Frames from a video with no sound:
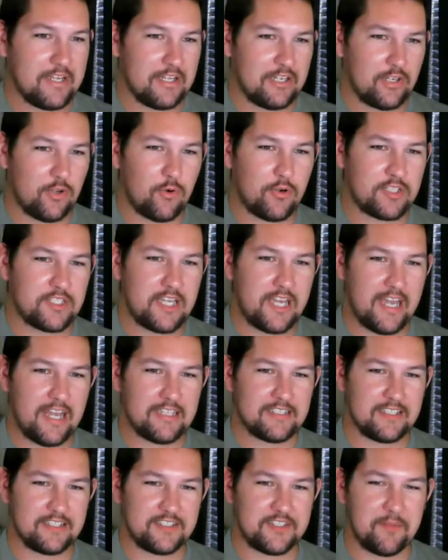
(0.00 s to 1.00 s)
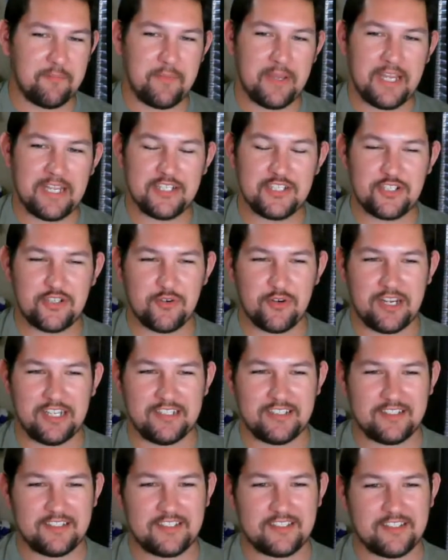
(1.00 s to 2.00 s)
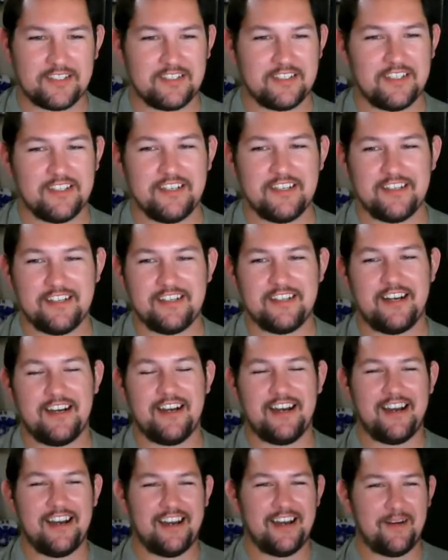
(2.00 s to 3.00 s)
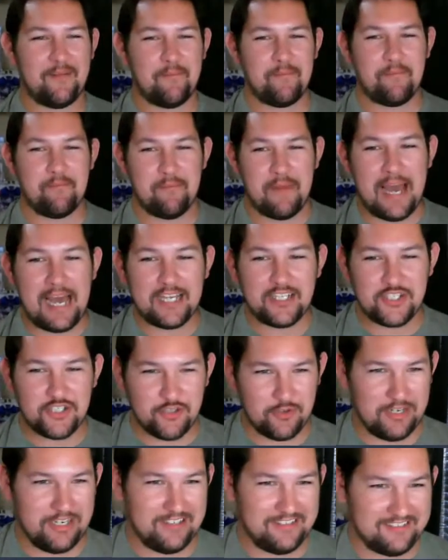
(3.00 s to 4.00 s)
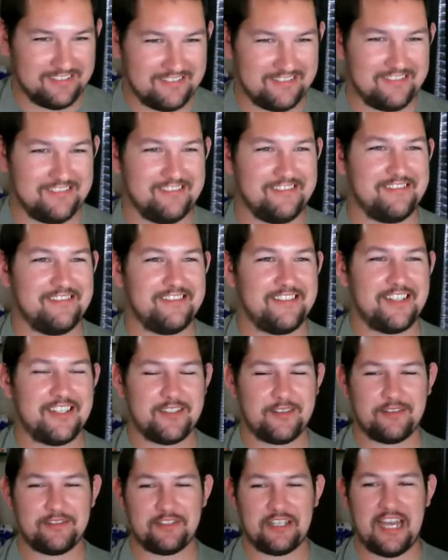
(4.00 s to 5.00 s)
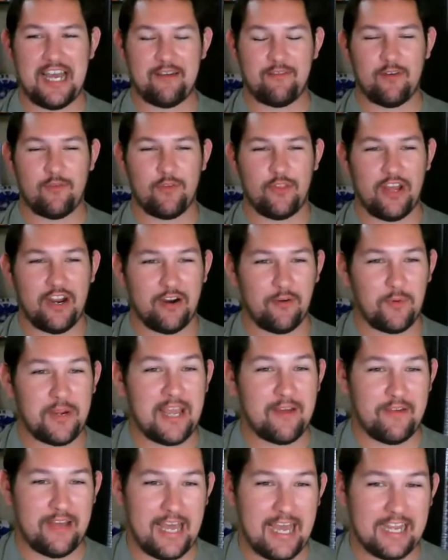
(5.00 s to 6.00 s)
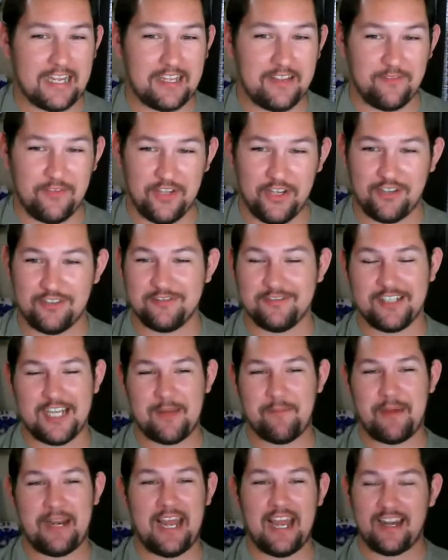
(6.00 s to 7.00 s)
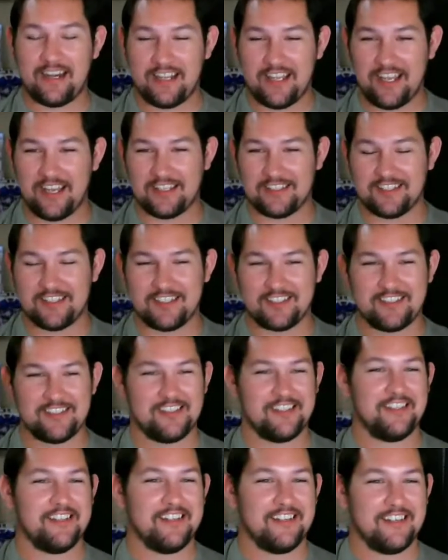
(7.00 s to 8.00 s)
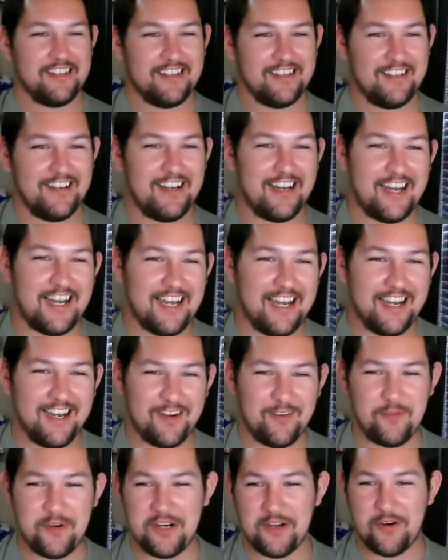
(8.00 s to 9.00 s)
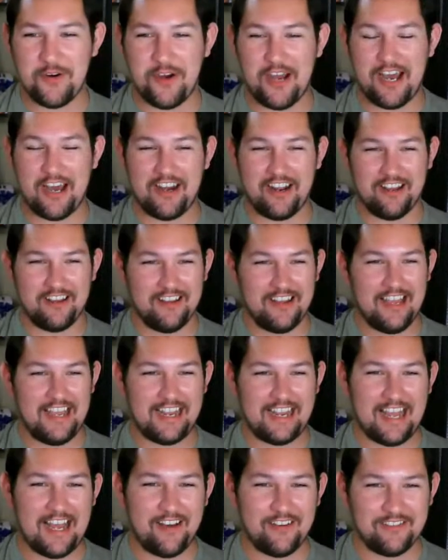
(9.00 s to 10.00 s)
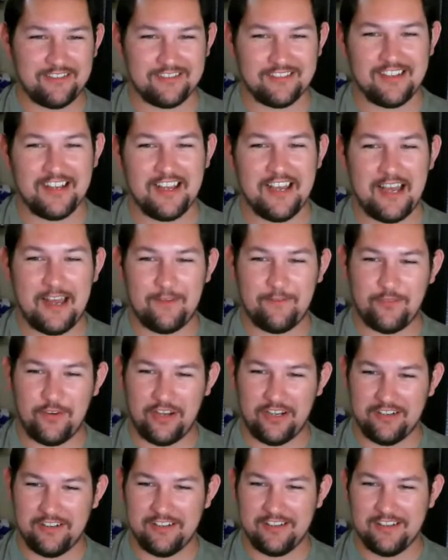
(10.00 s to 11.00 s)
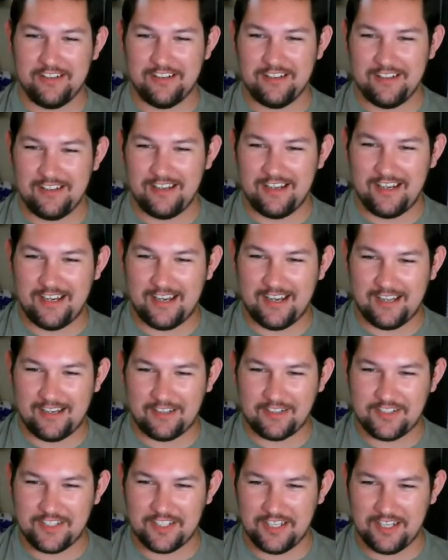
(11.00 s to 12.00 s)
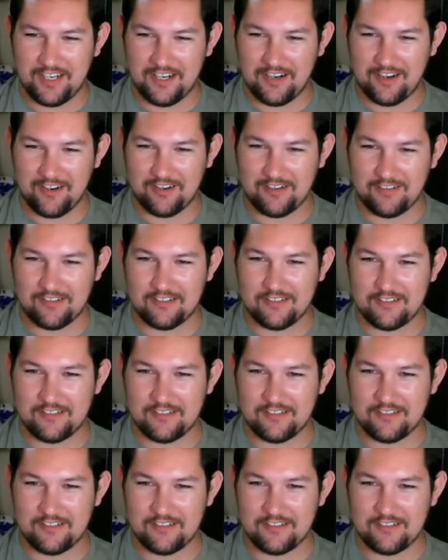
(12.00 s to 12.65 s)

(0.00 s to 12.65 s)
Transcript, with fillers: Lawrence, Kansas, the Main streets, uh, Mass Street so to have over there. We have Aggieville in Manhattan, Kansas. Uh, we know how to hang out and have fun. Uh, let's see here.